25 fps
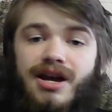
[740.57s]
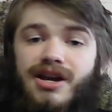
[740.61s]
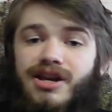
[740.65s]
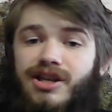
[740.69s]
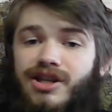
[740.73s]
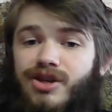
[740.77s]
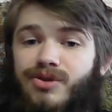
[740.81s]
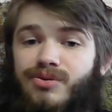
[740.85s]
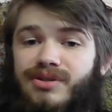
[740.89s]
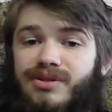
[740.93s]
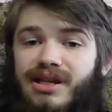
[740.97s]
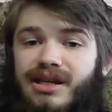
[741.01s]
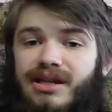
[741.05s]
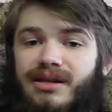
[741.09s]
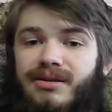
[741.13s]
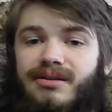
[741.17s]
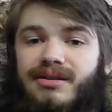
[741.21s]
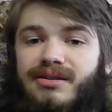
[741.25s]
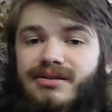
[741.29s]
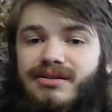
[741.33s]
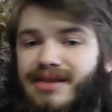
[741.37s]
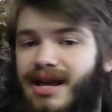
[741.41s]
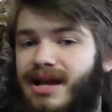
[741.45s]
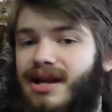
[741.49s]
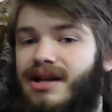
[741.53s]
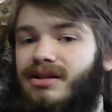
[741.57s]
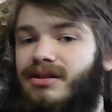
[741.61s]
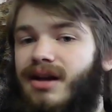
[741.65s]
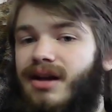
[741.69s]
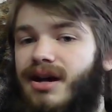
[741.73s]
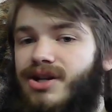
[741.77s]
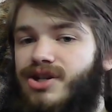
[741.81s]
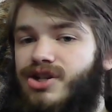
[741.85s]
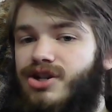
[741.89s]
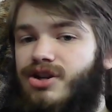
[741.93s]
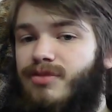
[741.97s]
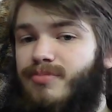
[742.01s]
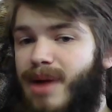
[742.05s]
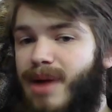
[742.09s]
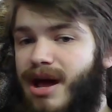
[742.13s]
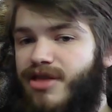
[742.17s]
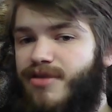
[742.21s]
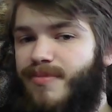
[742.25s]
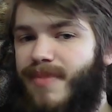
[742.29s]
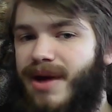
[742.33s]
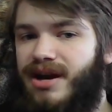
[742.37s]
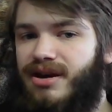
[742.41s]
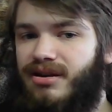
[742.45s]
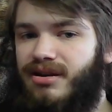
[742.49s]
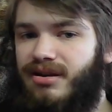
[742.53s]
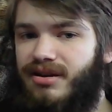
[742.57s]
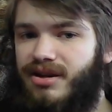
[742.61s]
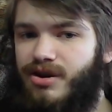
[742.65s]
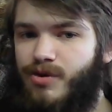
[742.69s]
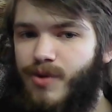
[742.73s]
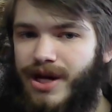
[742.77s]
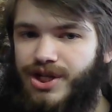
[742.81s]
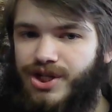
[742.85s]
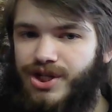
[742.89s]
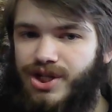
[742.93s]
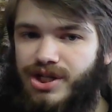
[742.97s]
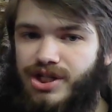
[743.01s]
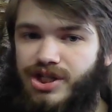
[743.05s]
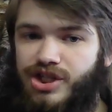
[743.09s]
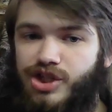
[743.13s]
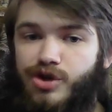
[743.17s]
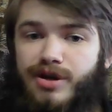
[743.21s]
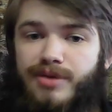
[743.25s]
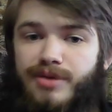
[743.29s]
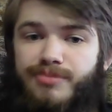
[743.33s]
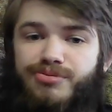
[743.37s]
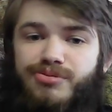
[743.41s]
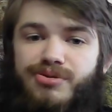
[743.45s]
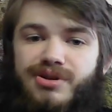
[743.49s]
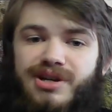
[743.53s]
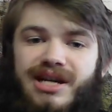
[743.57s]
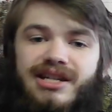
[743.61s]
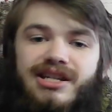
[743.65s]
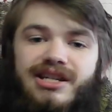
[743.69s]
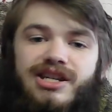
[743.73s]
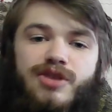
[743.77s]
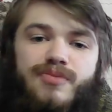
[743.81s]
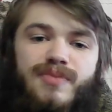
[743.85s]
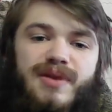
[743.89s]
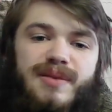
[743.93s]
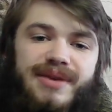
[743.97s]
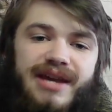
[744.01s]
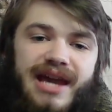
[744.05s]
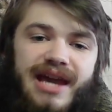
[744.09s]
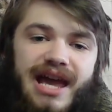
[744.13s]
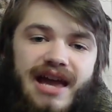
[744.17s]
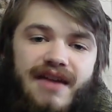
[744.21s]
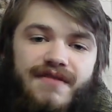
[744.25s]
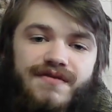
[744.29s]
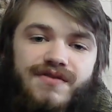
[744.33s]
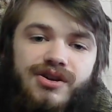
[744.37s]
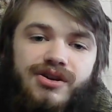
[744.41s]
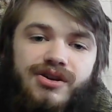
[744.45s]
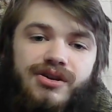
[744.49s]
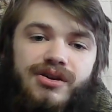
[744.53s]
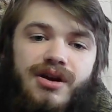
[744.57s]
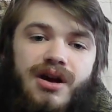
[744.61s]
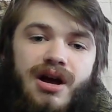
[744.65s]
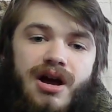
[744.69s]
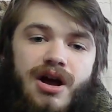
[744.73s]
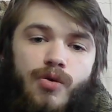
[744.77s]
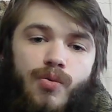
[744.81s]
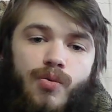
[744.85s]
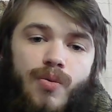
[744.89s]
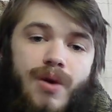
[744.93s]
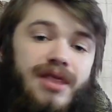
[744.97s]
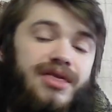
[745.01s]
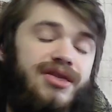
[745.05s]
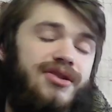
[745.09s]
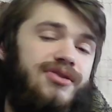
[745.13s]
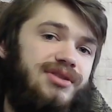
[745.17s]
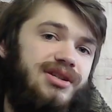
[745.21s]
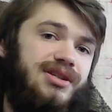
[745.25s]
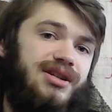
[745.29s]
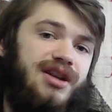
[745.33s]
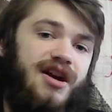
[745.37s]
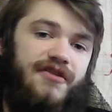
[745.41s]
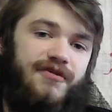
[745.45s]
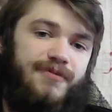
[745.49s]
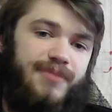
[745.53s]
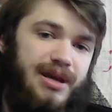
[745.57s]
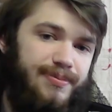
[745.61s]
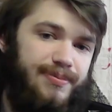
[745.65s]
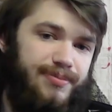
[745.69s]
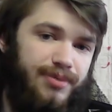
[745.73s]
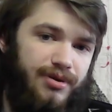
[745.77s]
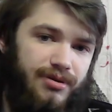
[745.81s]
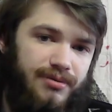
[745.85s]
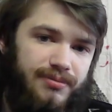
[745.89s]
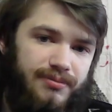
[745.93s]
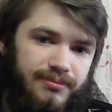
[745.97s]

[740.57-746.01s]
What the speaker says: Using psychological mathematical equations, you can predict human behavior when there's enough people.